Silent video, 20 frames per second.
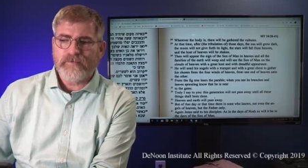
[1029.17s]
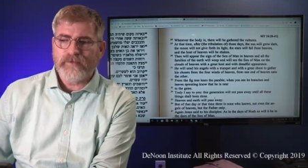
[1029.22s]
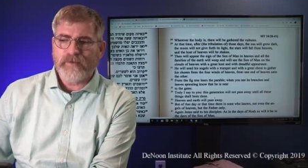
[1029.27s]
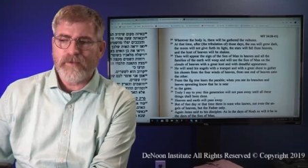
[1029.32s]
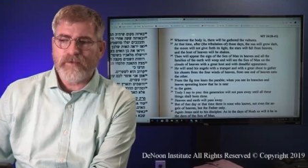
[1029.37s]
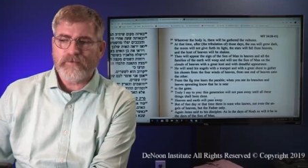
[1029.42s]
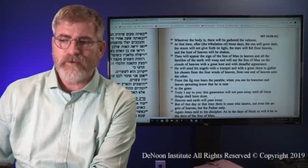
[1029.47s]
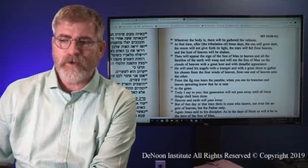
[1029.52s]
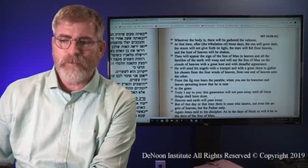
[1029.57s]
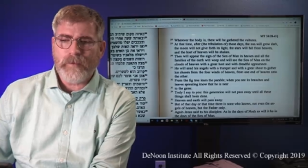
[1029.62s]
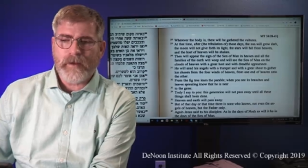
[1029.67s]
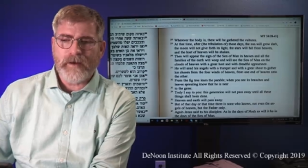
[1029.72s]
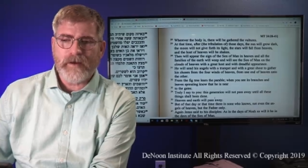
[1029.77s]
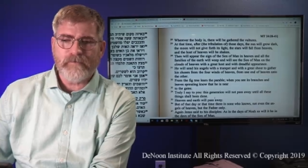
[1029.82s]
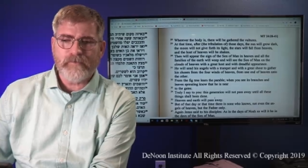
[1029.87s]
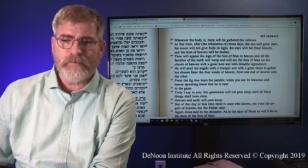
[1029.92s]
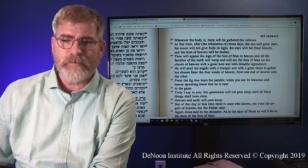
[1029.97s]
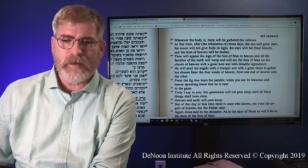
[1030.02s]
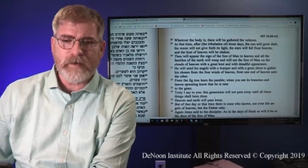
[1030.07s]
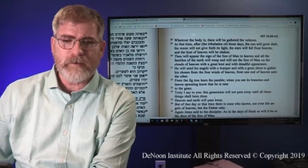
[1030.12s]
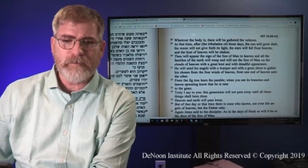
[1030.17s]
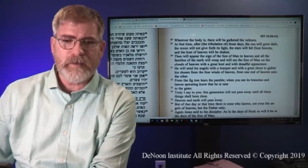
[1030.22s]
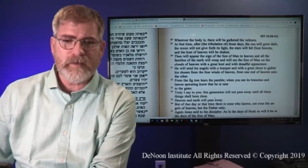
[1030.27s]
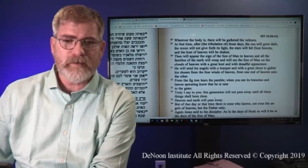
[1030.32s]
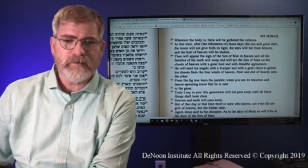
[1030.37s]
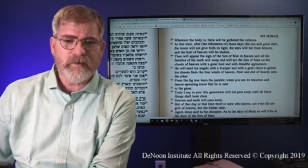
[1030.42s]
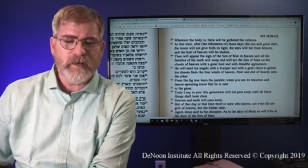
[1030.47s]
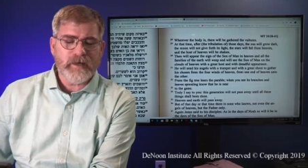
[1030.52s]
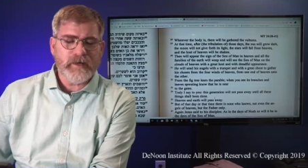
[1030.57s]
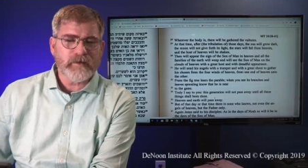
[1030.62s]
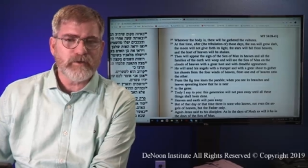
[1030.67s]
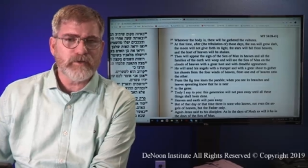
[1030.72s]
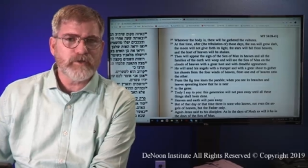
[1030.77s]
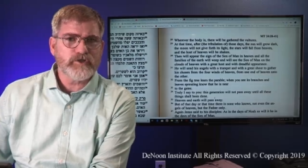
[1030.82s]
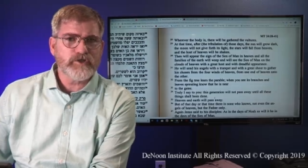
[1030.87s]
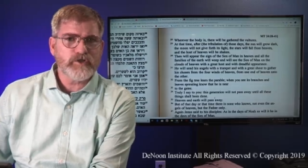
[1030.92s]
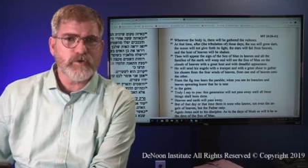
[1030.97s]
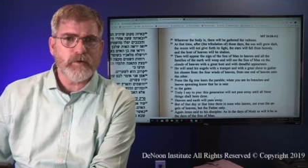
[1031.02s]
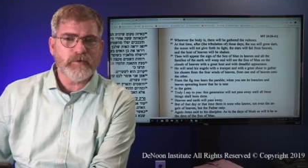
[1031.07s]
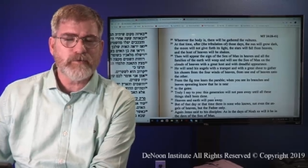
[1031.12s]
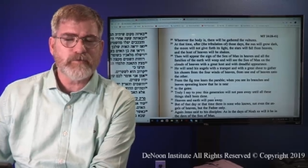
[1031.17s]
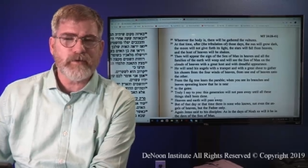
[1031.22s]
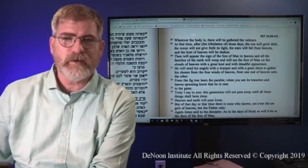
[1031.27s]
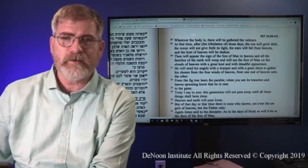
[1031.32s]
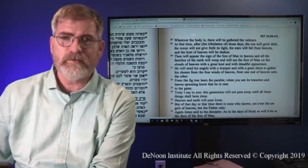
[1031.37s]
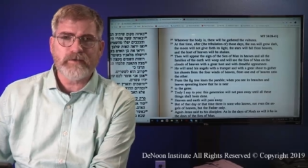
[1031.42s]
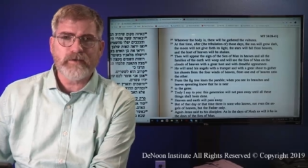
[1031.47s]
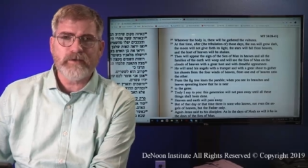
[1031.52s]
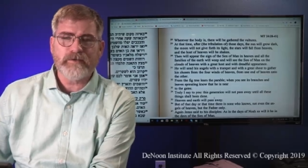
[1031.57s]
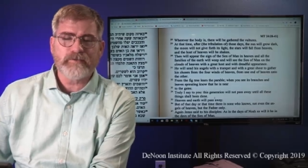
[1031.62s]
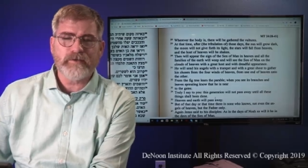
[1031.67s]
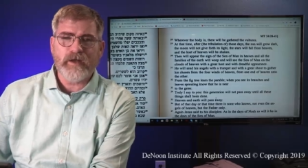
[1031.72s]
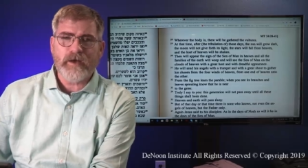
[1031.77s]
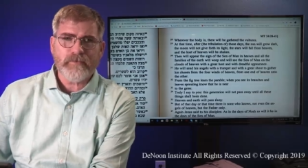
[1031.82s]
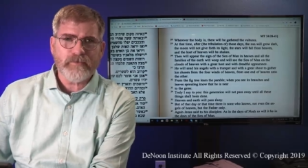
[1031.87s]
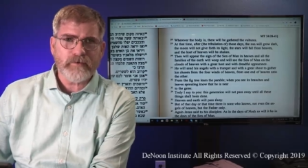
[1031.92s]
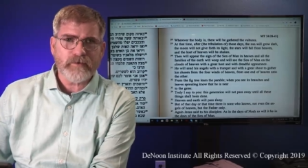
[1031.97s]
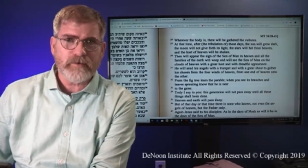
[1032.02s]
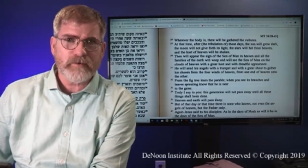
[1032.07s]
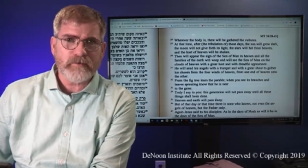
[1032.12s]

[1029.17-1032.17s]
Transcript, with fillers: you know, they're talking about everybody being dead, and Yeshua says he is not the,